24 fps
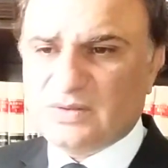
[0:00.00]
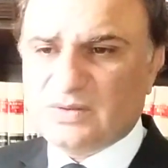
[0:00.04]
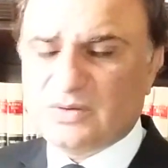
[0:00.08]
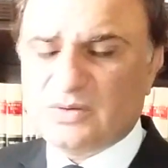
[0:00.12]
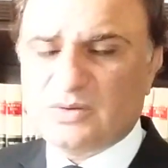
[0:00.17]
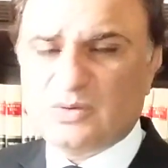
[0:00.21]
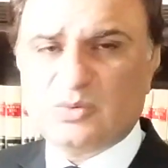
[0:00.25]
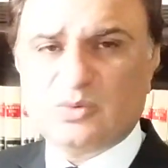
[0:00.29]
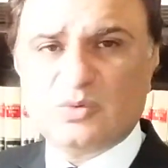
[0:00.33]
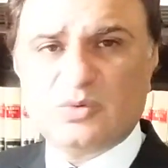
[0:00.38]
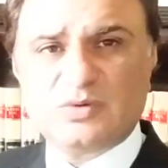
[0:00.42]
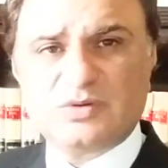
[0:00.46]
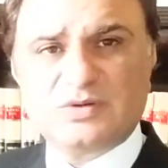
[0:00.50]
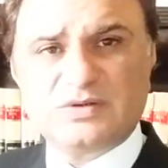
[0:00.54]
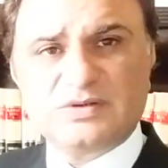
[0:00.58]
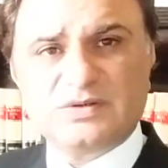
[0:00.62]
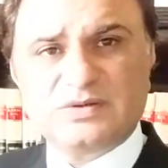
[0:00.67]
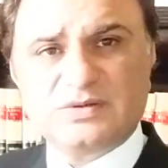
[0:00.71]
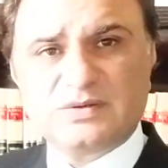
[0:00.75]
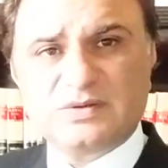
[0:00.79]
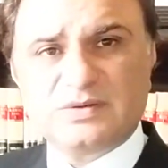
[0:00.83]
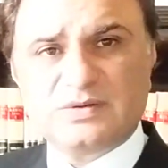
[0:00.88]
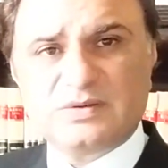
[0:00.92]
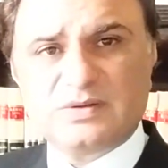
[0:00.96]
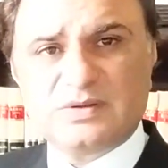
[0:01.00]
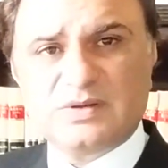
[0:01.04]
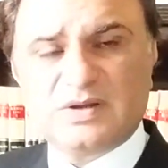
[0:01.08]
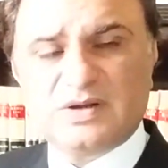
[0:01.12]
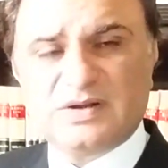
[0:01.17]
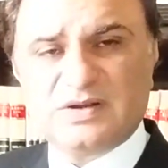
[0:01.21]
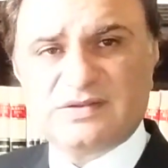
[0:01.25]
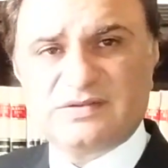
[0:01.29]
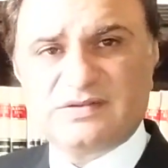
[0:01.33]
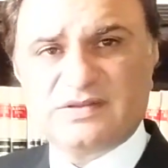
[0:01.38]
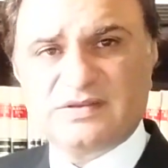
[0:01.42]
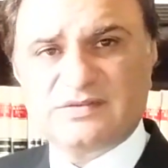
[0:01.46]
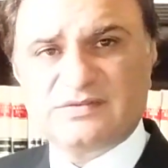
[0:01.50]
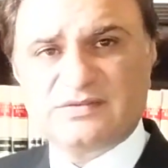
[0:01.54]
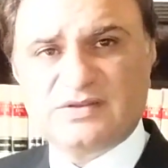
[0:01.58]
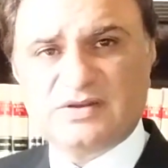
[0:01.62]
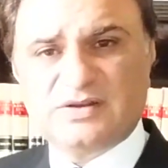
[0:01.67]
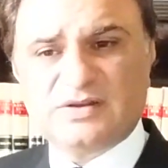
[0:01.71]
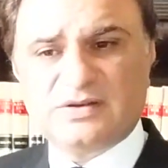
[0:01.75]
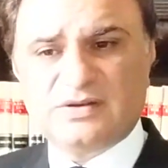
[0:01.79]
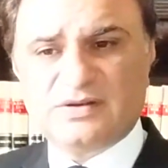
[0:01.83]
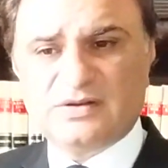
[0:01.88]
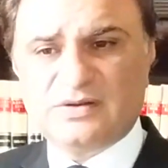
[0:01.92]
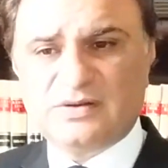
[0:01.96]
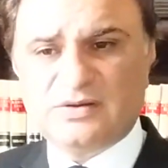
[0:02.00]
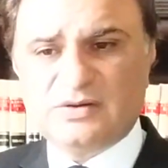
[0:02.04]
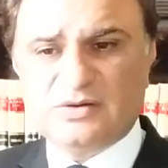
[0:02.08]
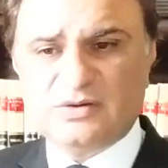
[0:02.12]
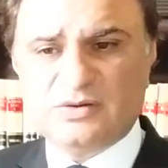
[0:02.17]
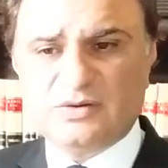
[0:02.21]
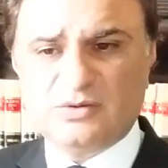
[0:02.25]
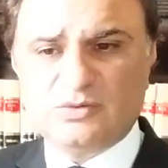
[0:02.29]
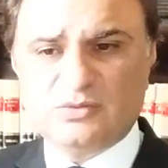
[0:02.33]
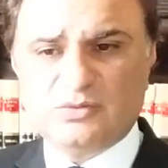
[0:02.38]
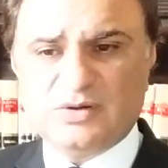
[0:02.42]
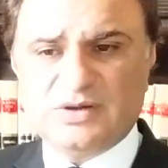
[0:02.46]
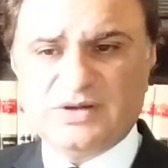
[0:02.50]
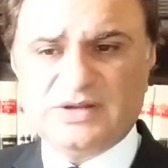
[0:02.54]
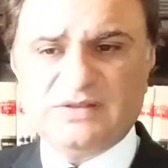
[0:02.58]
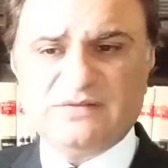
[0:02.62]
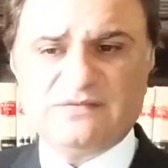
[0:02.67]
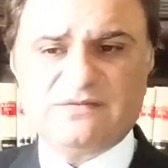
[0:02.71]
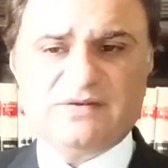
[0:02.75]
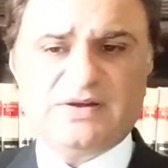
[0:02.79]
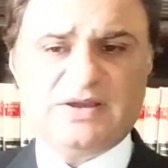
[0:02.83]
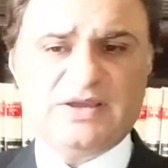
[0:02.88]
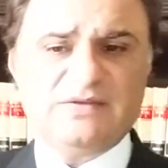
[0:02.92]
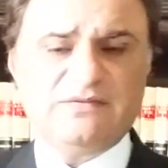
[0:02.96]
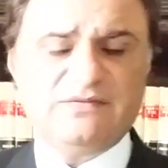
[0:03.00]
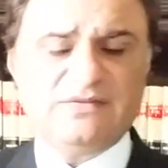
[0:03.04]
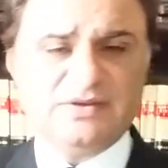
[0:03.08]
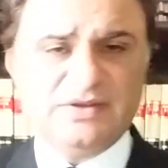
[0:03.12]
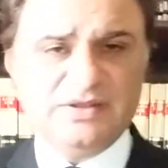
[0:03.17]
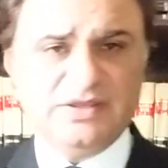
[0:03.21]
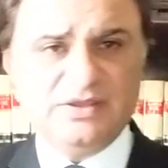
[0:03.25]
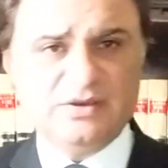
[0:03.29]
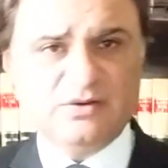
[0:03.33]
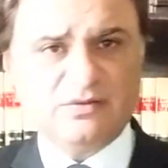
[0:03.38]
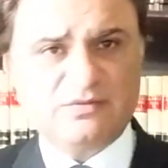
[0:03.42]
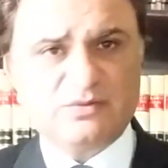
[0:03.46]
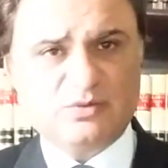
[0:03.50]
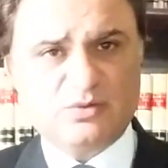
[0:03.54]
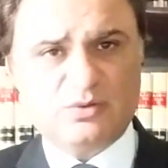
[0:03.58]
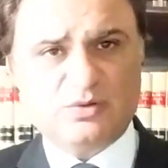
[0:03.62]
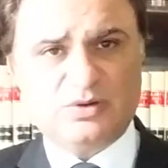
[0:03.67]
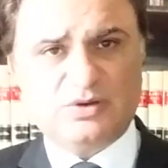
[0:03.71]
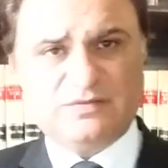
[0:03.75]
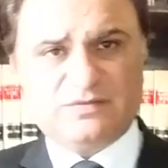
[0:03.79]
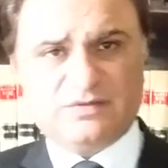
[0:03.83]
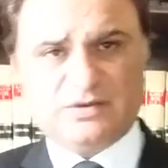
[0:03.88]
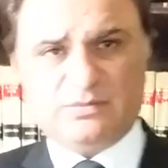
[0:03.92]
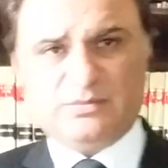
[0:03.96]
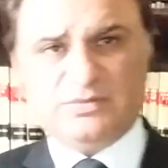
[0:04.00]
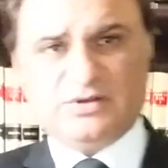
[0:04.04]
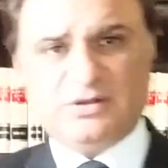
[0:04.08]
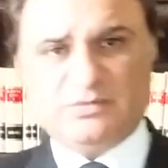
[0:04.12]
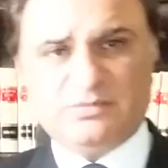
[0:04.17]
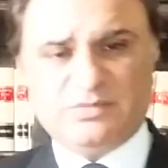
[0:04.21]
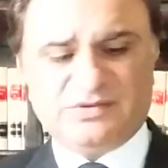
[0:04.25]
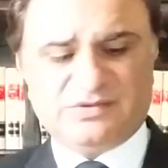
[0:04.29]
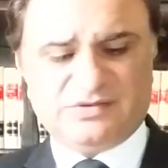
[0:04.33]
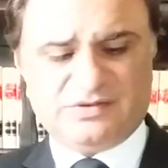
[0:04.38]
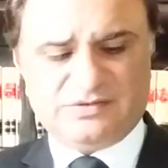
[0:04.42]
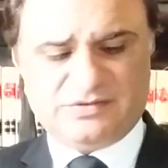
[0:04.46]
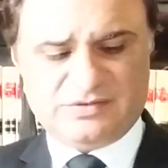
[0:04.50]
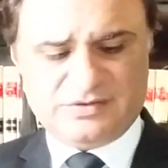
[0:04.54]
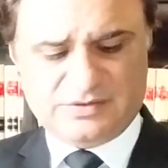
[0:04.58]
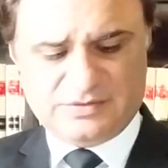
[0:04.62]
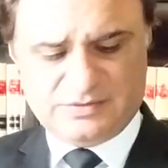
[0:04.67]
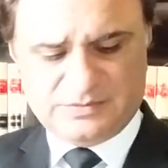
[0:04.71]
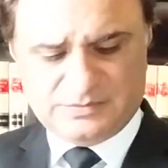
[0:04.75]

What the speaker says: Court under section 25D of Code of Criminal Procedure,